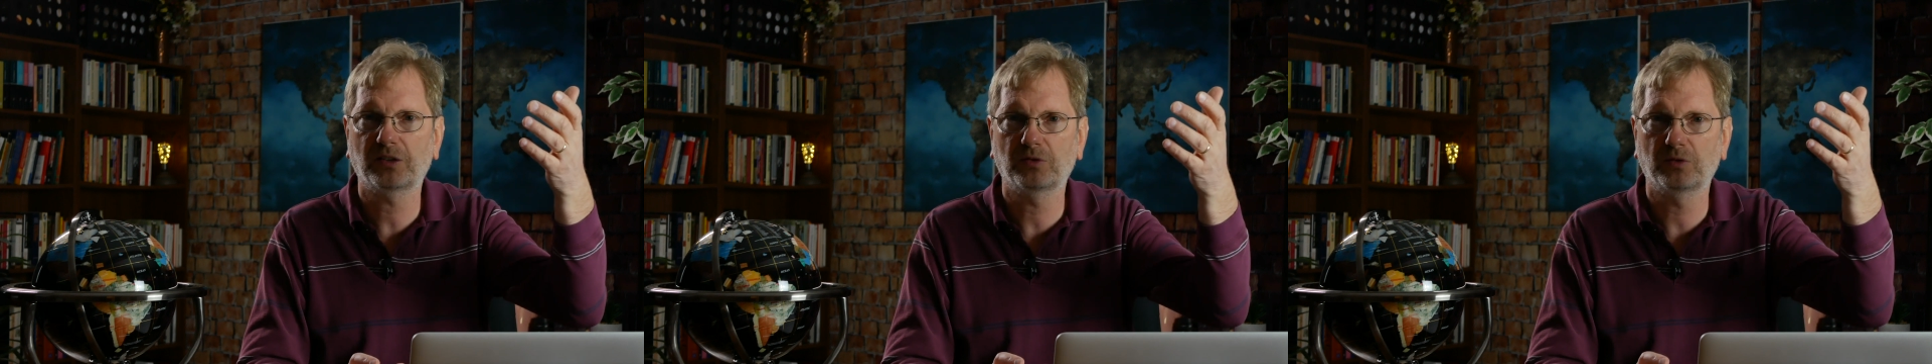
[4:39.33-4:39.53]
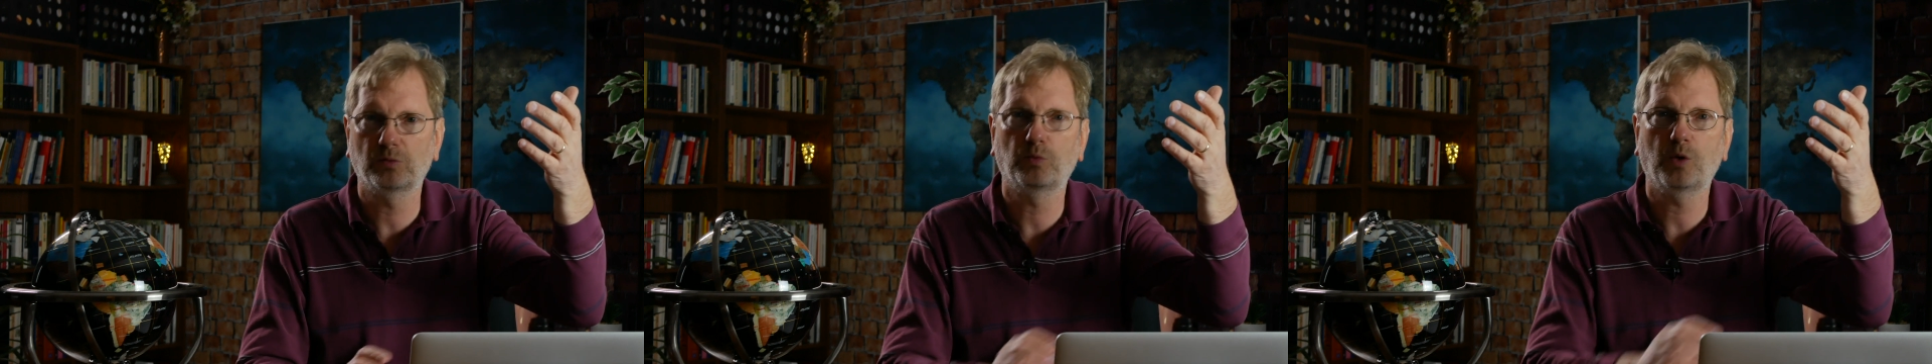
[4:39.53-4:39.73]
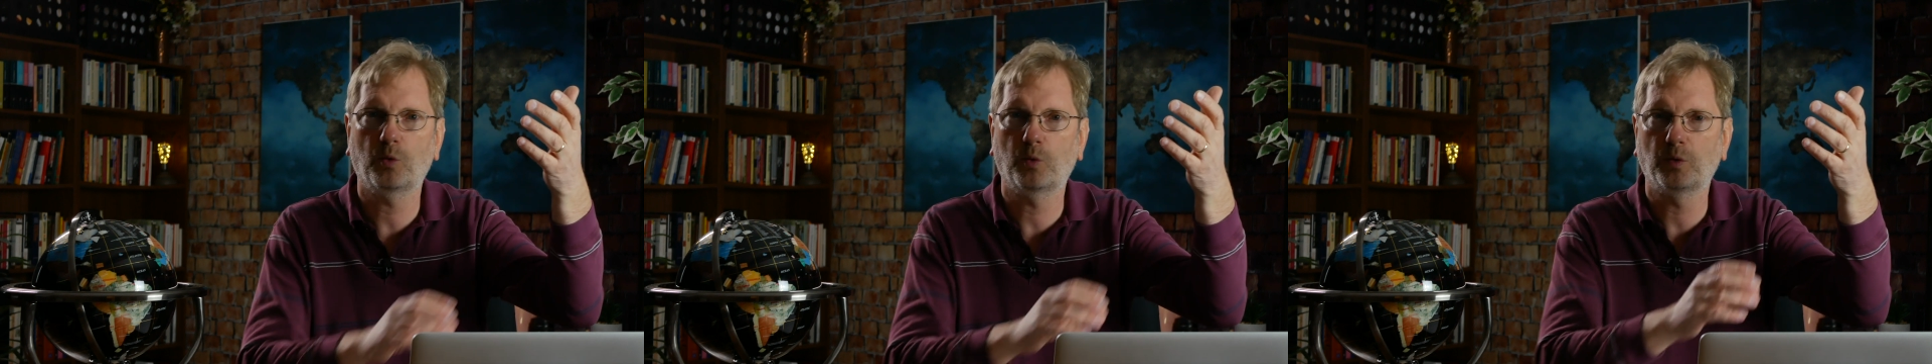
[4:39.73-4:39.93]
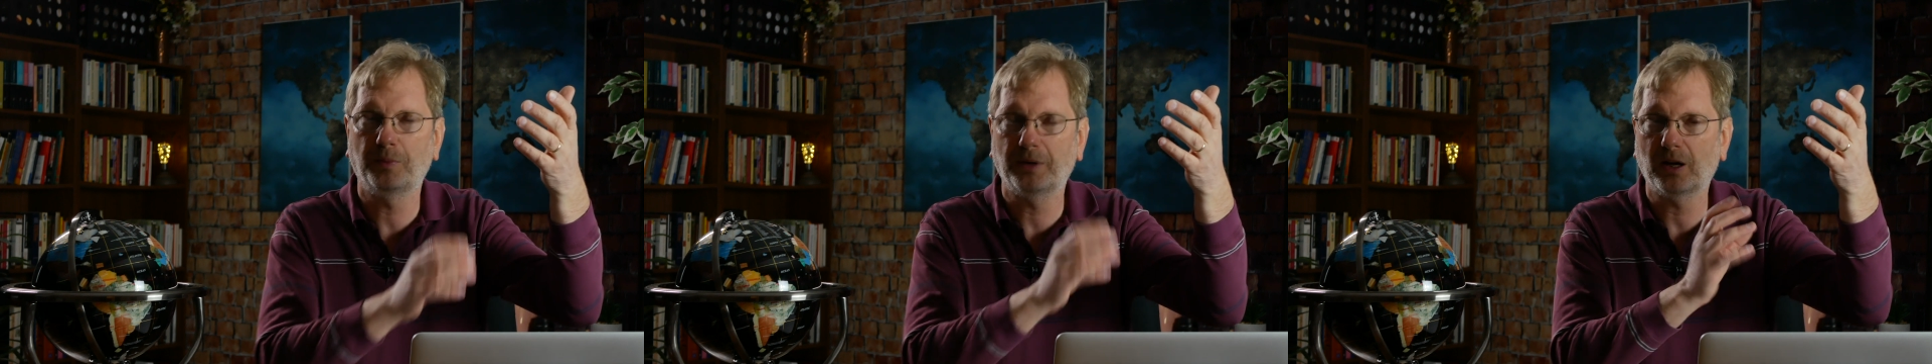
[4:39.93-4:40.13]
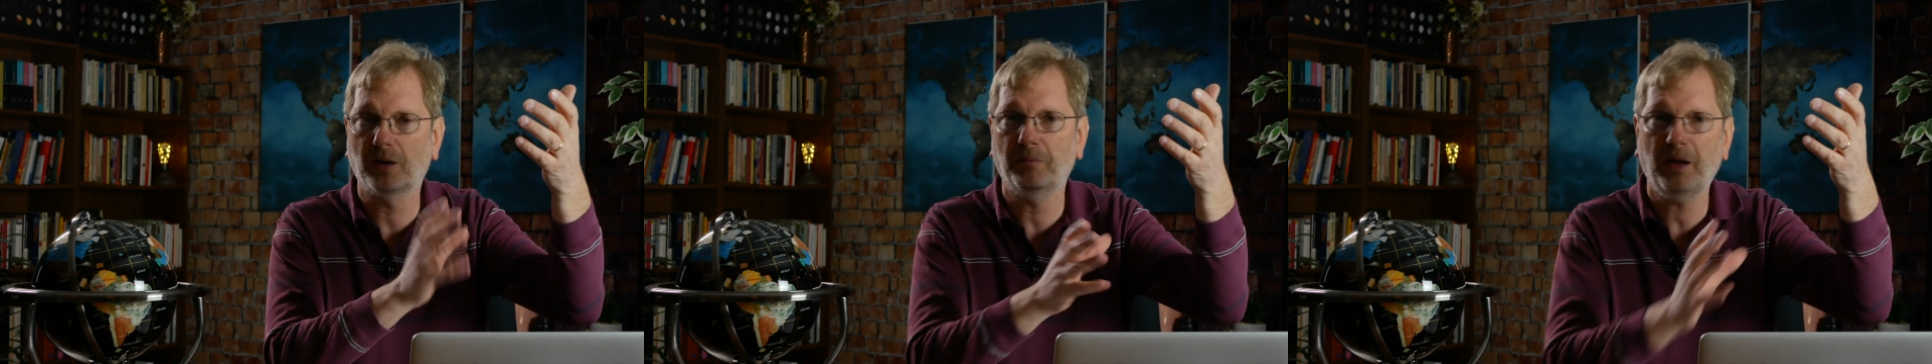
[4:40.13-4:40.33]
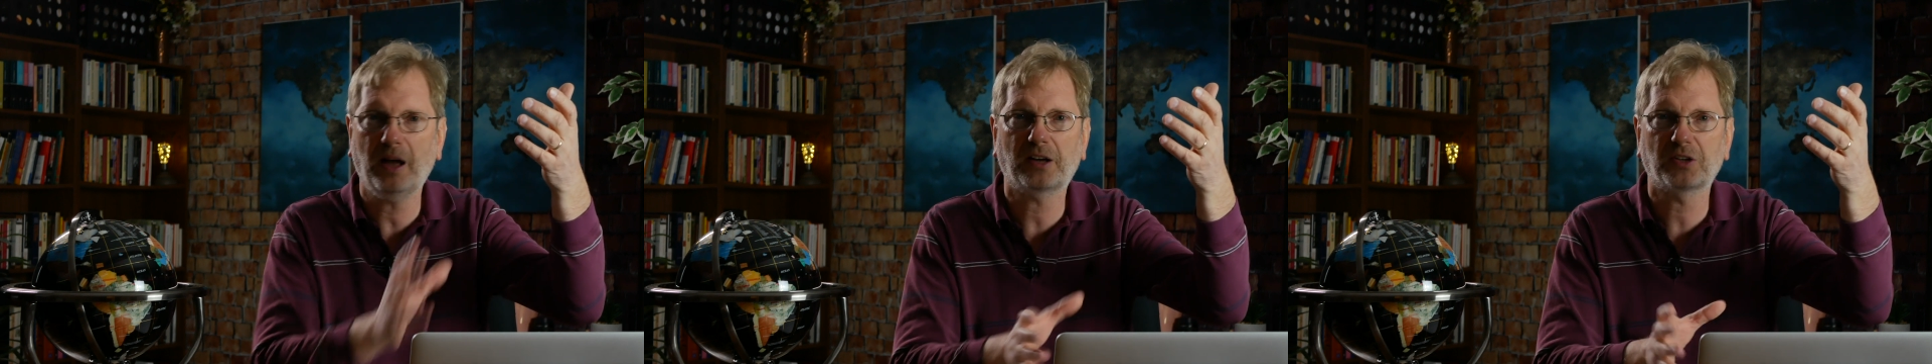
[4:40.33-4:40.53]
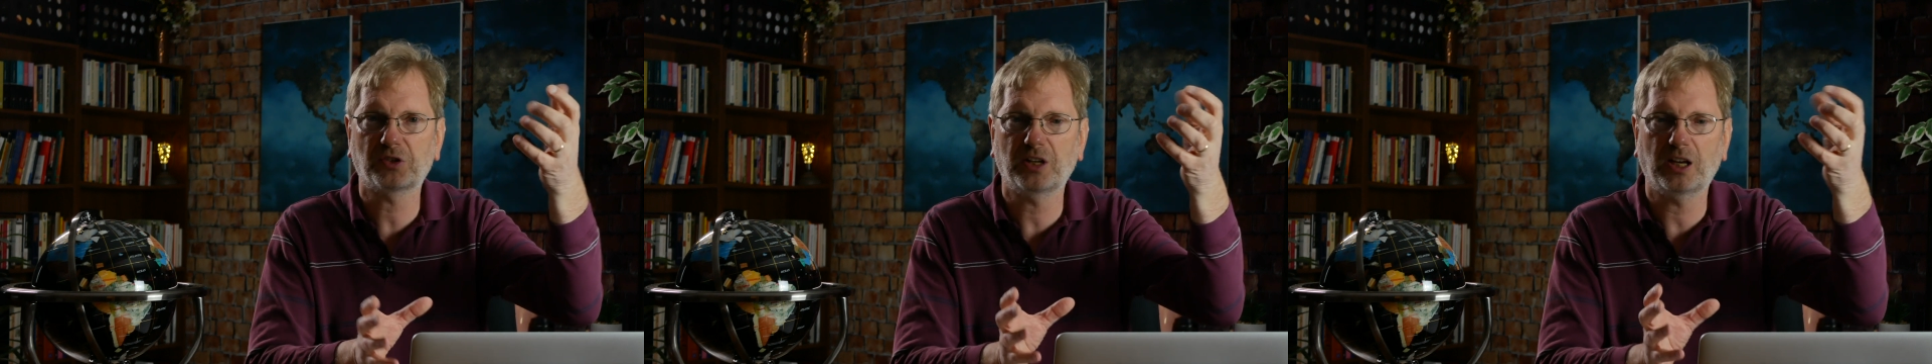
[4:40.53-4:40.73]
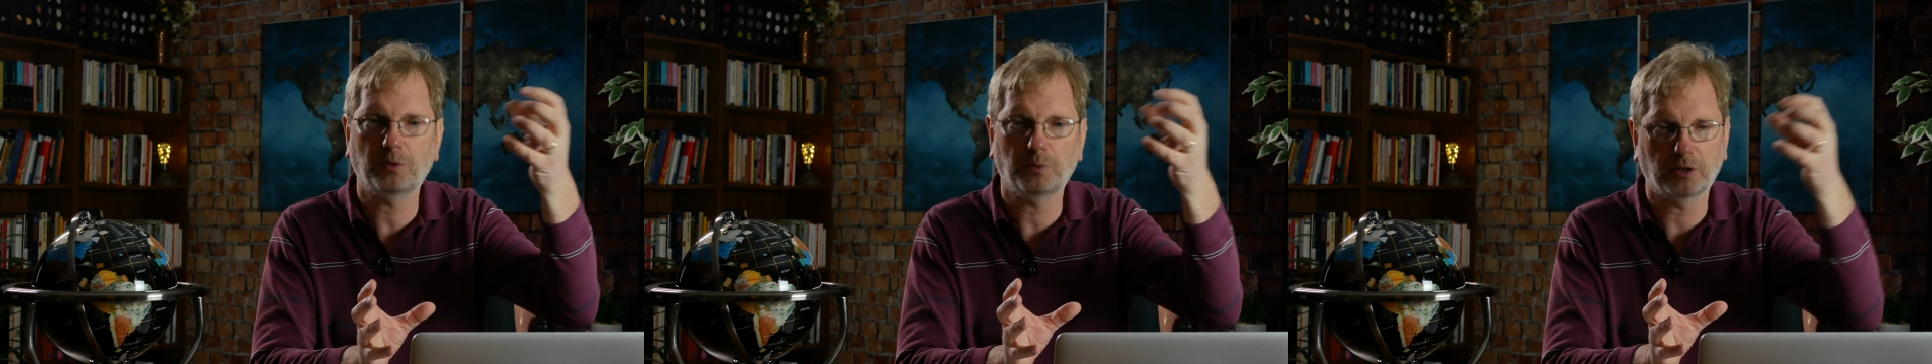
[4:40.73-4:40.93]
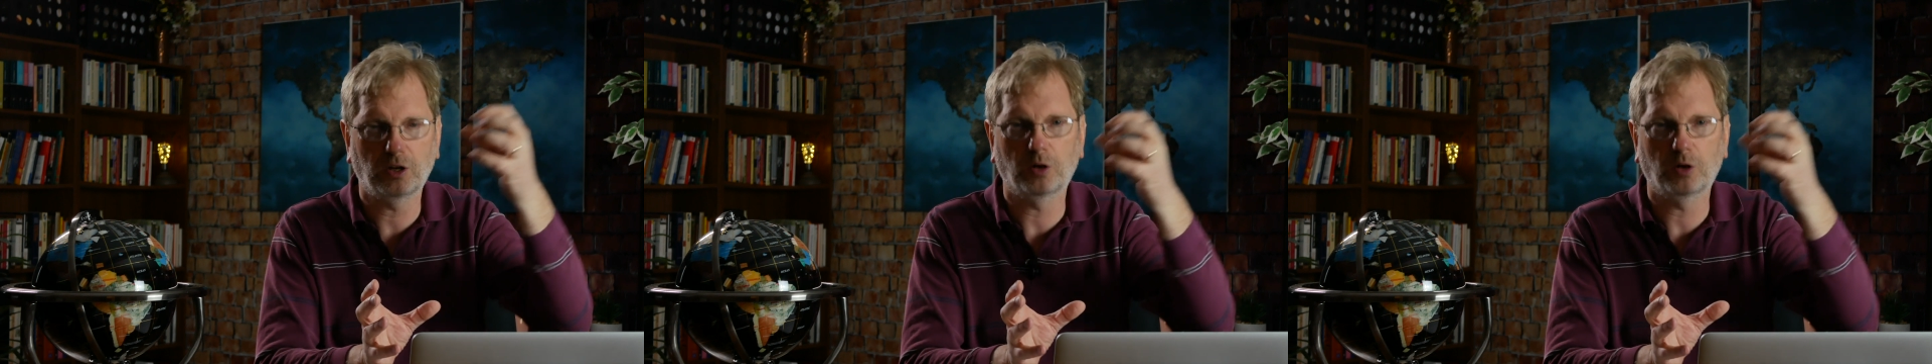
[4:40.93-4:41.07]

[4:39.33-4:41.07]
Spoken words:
what would become Pakistan wanted